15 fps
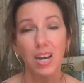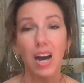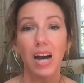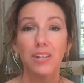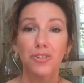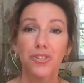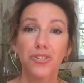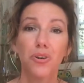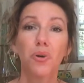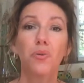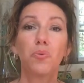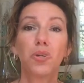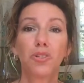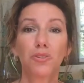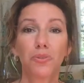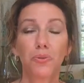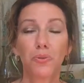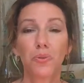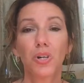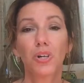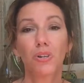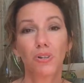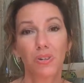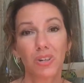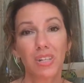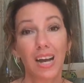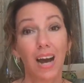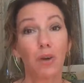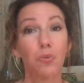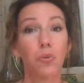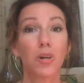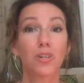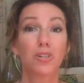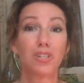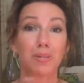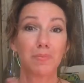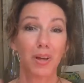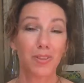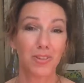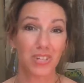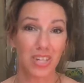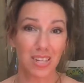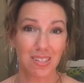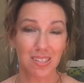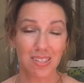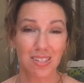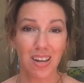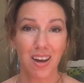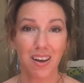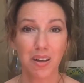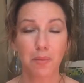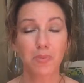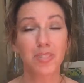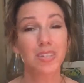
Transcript: And so when you look at what are some other days and times,